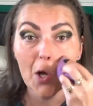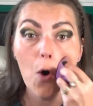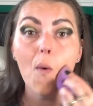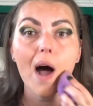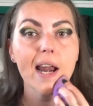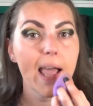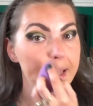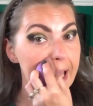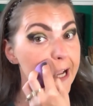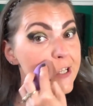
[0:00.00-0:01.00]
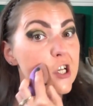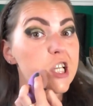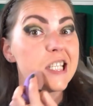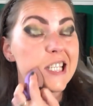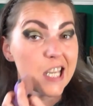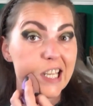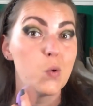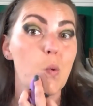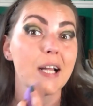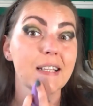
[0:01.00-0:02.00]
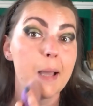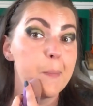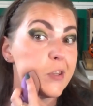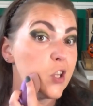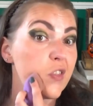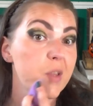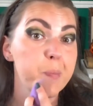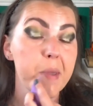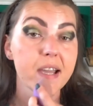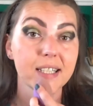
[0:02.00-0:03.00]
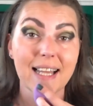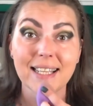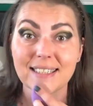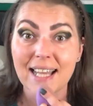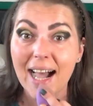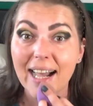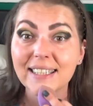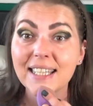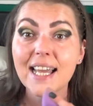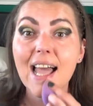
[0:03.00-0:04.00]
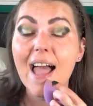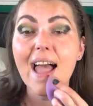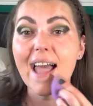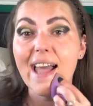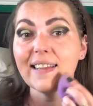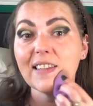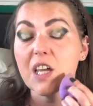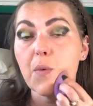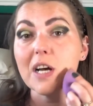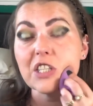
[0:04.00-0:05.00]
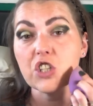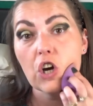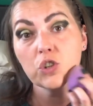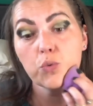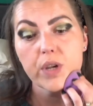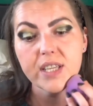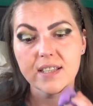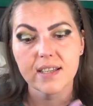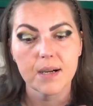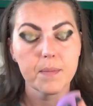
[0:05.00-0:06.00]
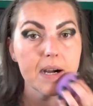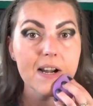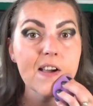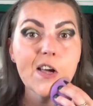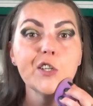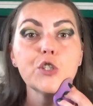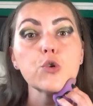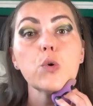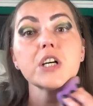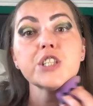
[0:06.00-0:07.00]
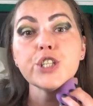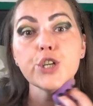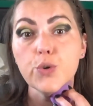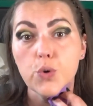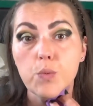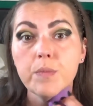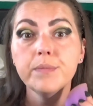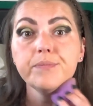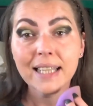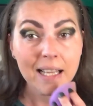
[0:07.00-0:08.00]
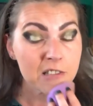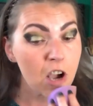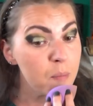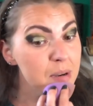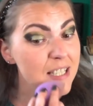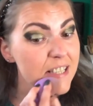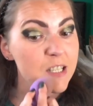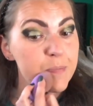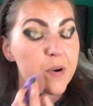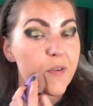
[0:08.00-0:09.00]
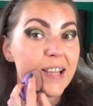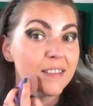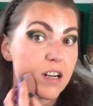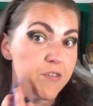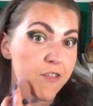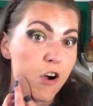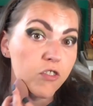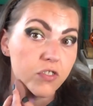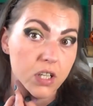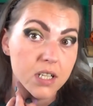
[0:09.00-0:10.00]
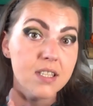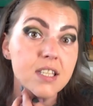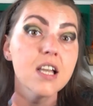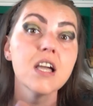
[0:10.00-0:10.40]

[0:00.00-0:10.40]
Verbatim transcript: no one had actually seen what happened on the pier that night, and it was not reasonable to assume that Thomas's parental fondness